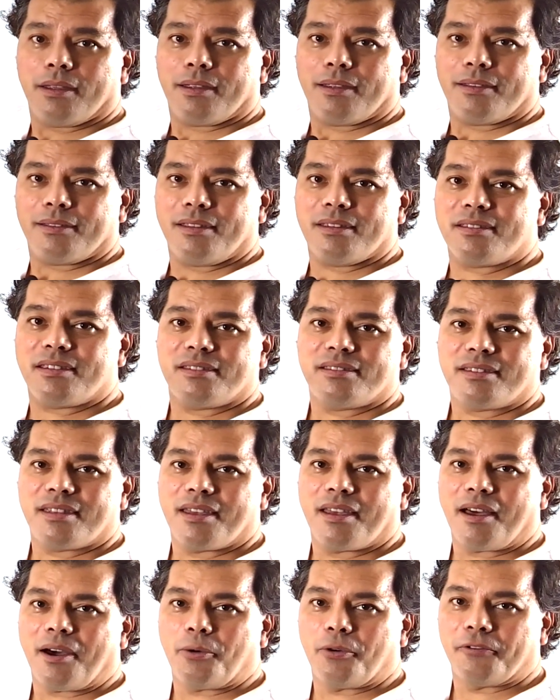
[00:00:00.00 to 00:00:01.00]
This is
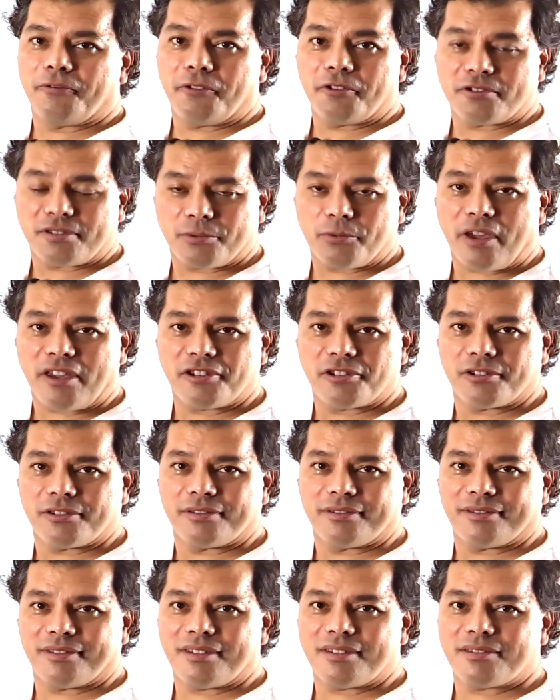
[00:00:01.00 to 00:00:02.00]
our first
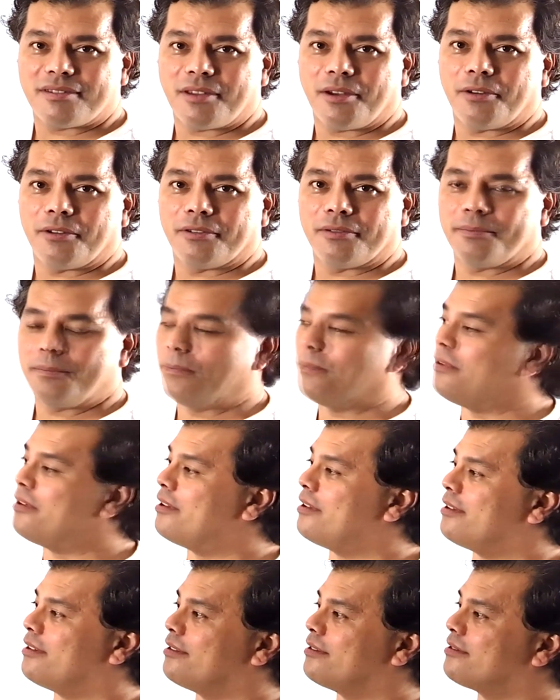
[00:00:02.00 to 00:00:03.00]
equation, so
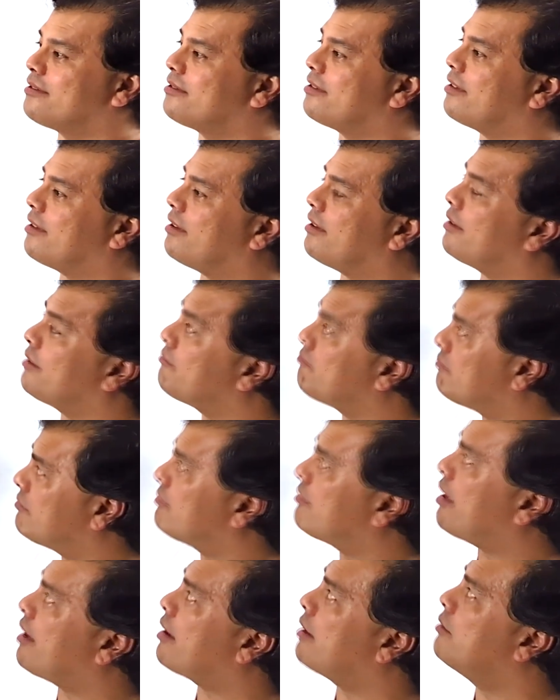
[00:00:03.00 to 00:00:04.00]
please
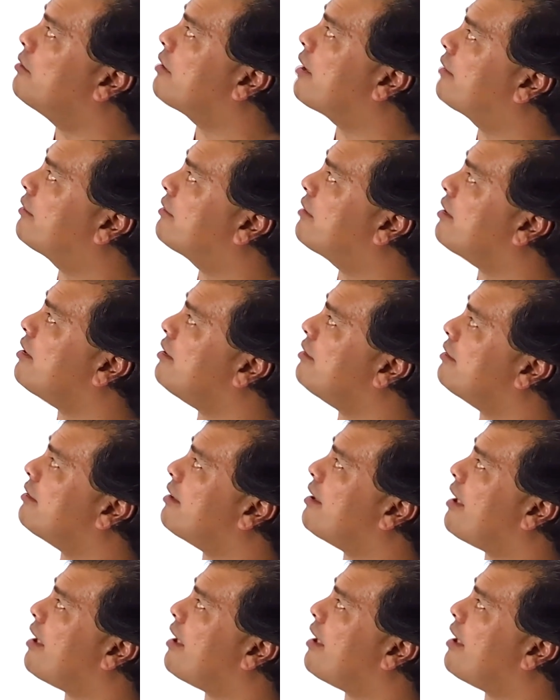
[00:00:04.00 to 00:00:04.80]
take a look at it,